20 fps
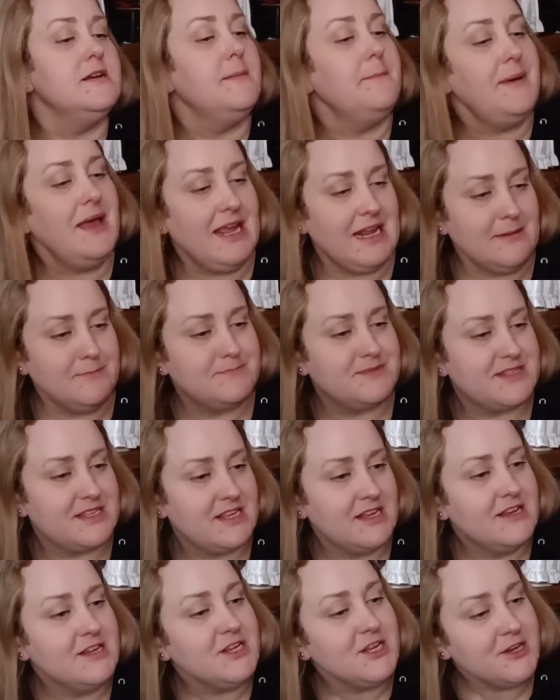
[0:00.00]
Babes,
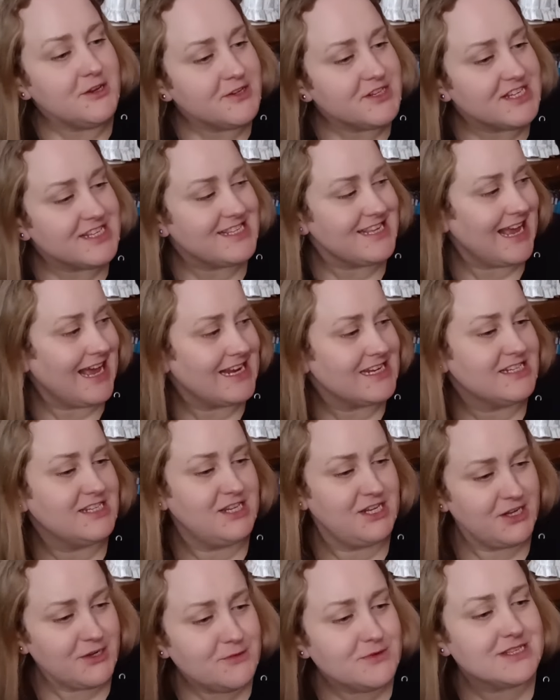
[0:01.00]
you just had
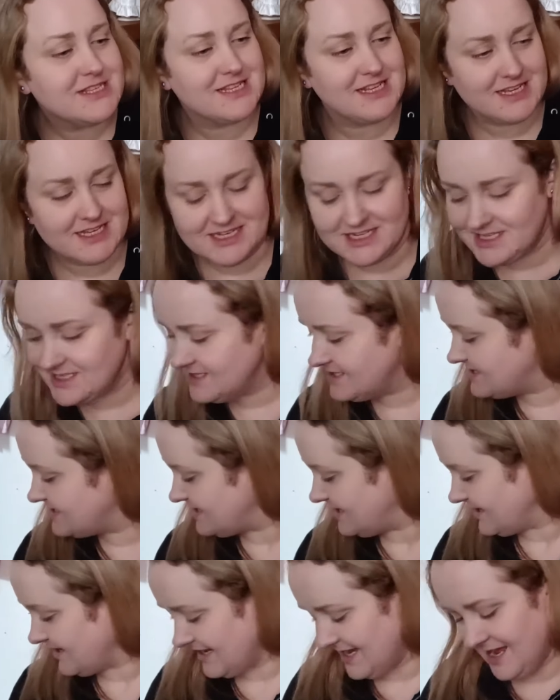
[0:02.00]
two skirts,
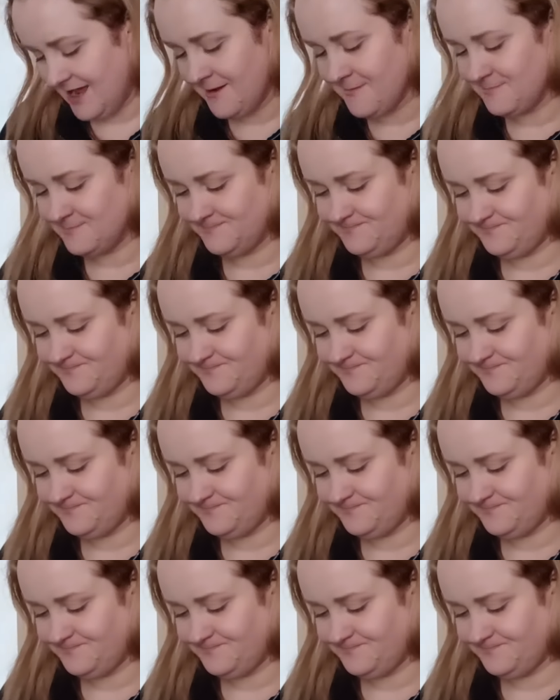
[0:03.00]
I think.